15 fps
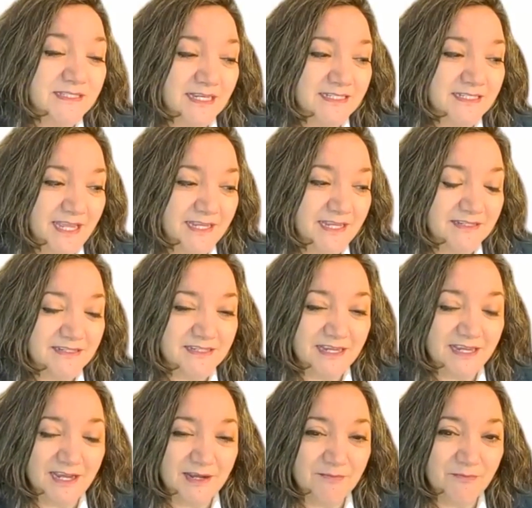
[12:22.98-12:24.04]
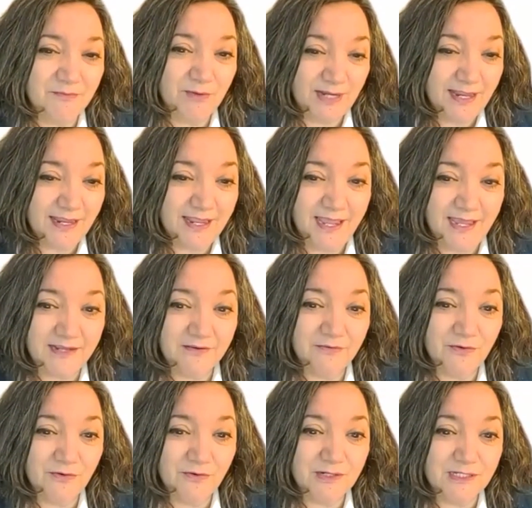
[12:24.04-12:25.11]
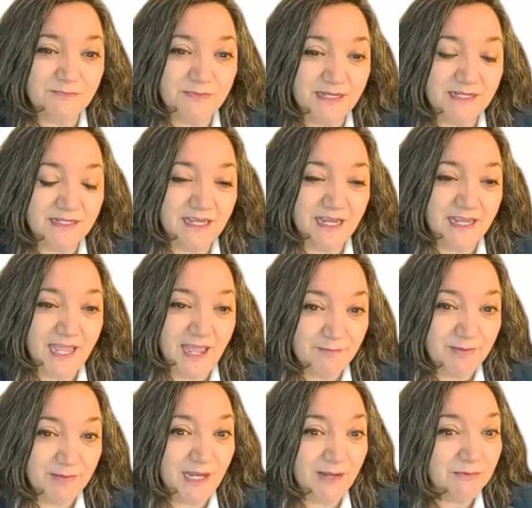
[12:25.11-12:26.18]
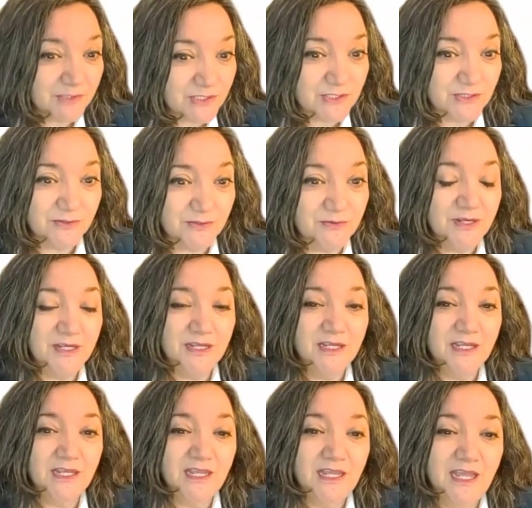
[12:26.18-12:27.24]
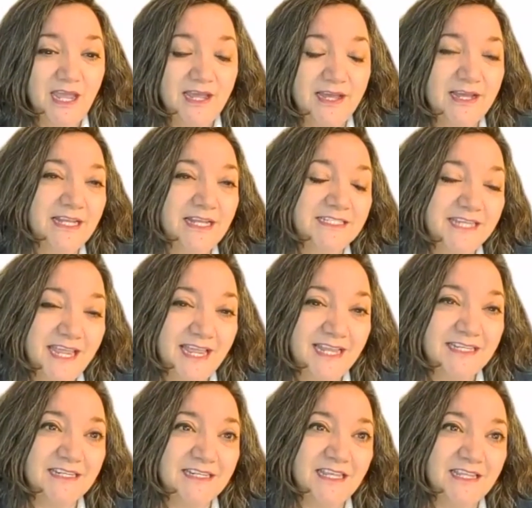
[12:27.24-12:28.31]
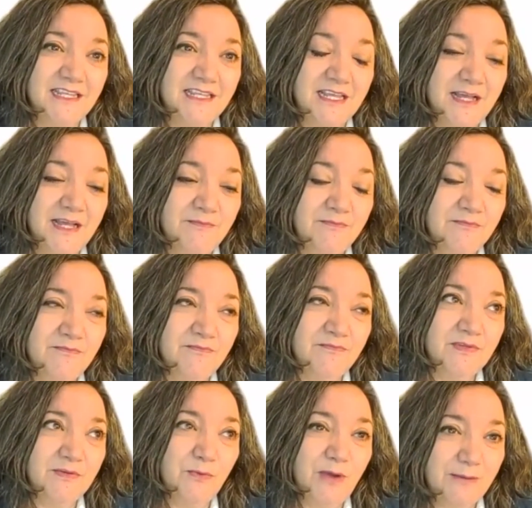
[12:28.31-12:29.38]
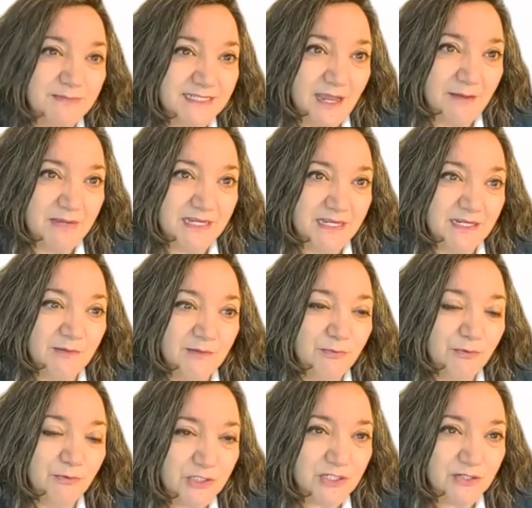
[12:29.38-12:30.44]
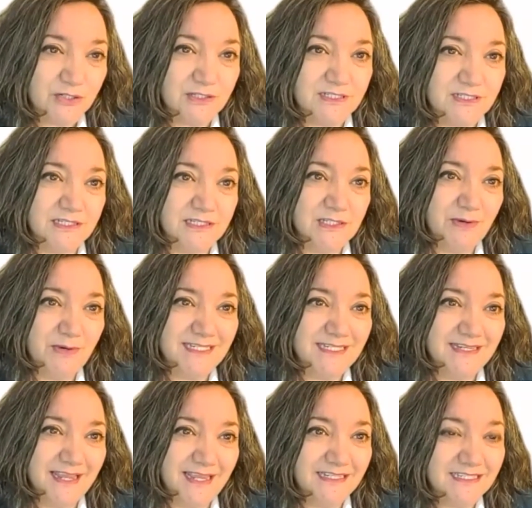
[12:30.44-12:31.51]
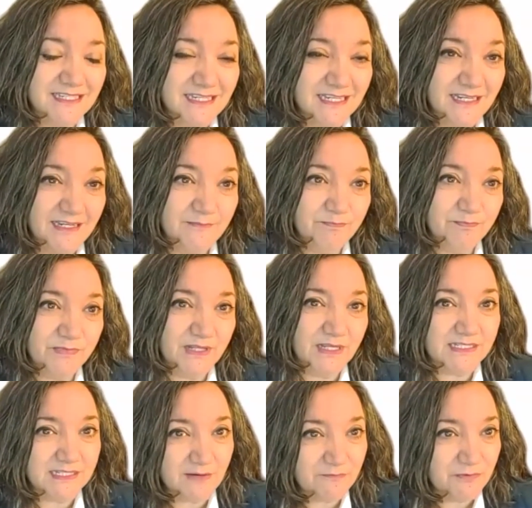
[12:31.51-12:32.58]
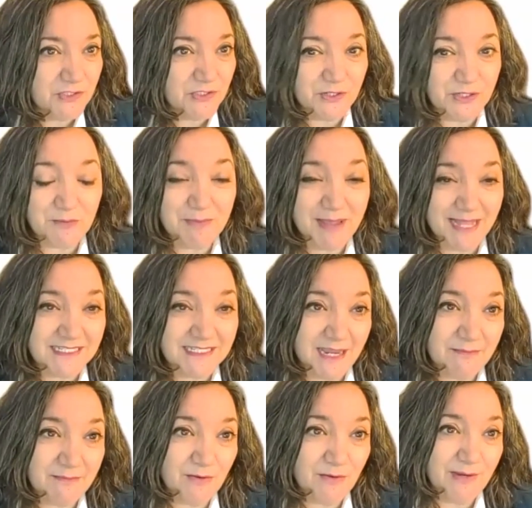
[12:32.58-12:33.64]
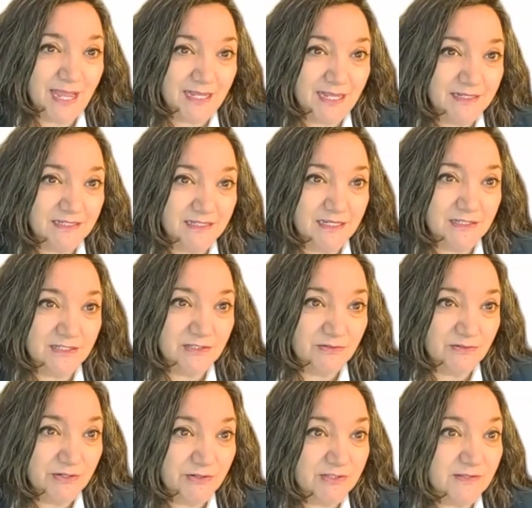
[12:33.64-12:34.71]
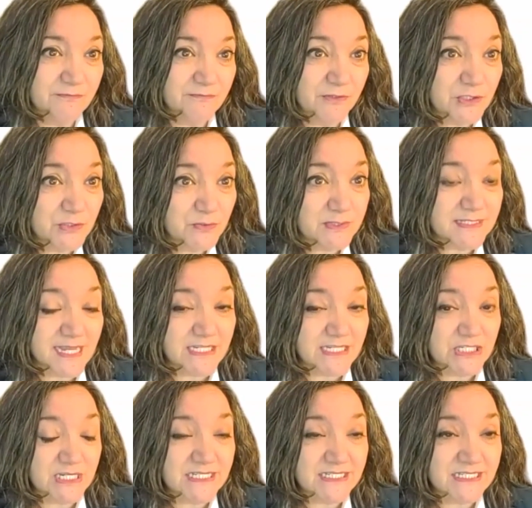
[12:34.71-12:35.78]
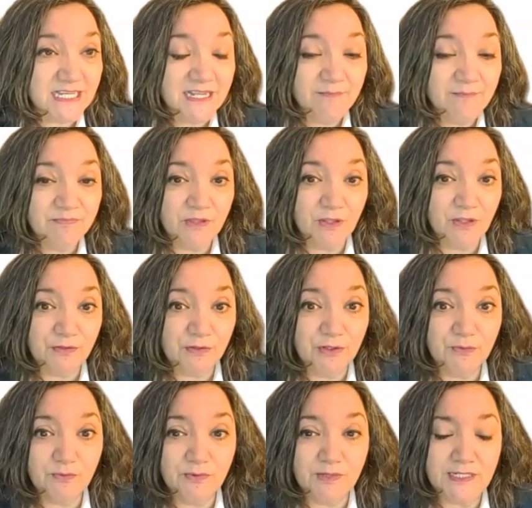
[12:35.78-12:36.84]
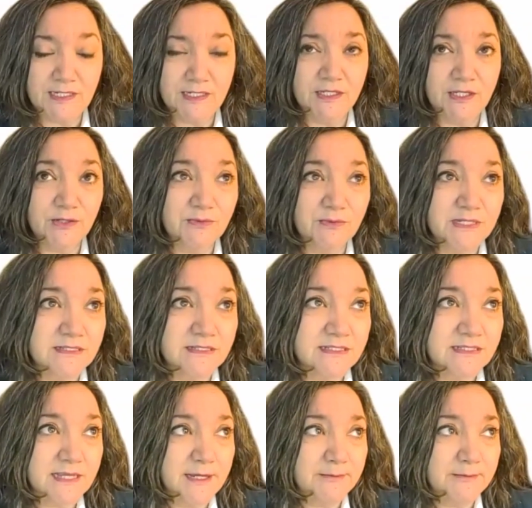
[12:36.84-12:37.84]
attend when I can, of course, but I have been able to attend Web Summit in Portugal since 2018, except for during the pandemic. We had 2 years of virtual sessions. The third year was